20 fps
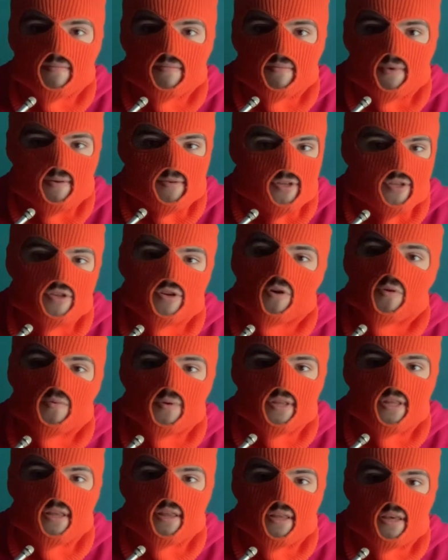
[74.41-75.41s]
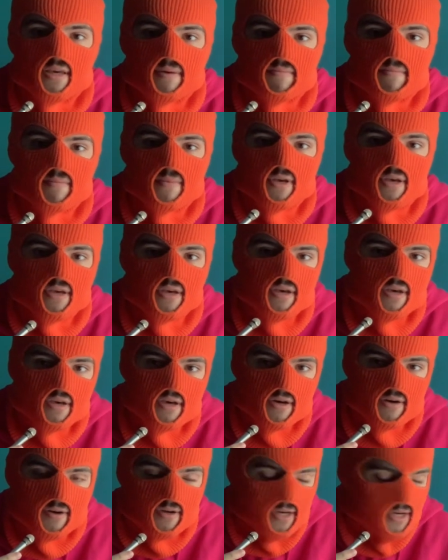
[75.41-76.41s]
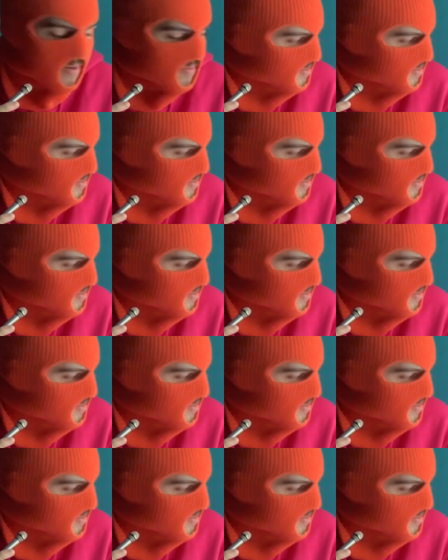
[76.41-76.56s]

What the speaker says: I'm just going with the theme. Okay.